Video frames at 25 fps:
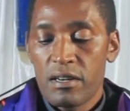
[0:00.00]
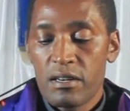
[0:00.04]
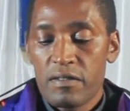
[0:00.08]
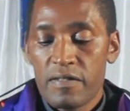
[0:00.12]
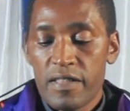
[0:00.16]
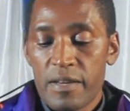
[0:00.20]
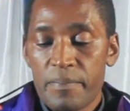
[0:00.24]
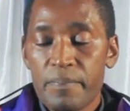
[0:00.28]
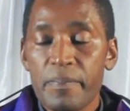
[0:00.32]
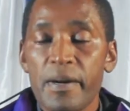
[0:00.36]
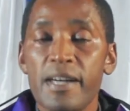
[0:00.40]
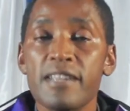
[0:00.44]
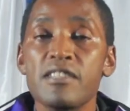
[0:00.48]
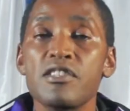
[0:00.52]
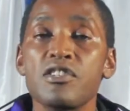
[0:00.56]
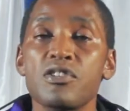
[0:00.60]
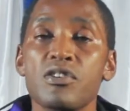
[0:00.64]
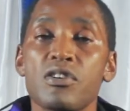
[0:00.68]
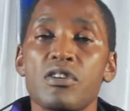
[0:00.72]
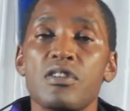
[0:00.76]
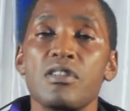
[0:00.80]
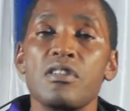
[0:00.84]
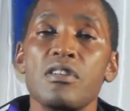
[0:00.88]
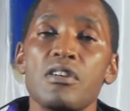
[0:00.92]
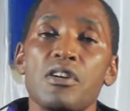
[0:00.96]
of the
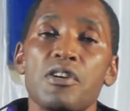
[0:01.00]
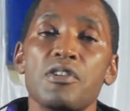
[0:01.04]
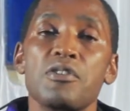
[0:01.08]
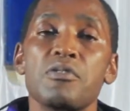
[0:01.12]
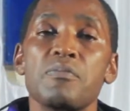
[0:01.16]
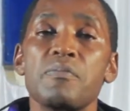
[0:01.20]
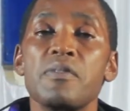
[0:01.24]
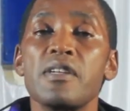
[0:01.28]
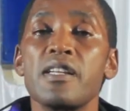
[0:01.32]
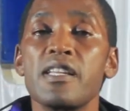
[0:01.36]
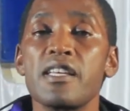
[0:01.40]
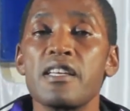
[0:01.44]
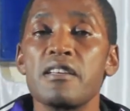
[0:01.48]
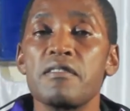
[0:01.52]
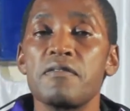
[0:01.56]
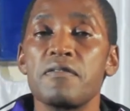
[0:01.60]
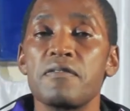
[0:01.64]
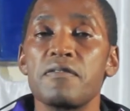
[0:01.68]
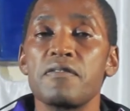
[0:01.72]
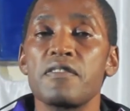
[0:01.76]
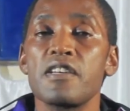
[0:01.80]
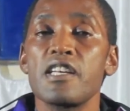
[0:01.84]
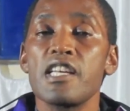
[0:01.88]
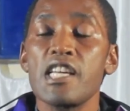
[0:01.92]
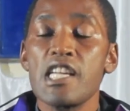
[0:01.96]
person you
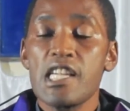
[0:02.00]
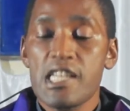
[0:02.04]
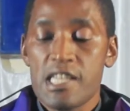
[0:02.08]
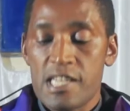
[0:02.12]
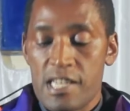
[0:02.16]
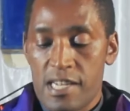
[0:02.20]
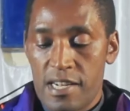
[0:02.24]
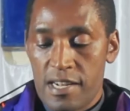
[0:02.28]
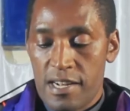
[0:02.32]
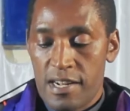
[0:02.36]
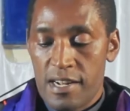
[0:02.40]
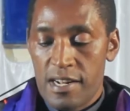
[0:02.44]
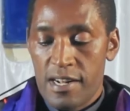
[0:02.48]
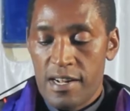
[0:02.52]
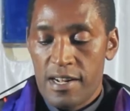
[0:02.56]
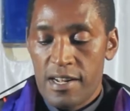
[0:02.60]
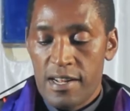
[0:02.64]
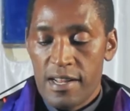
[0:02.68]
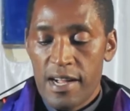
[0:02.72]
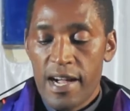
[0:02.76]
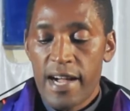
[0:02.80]
believe in.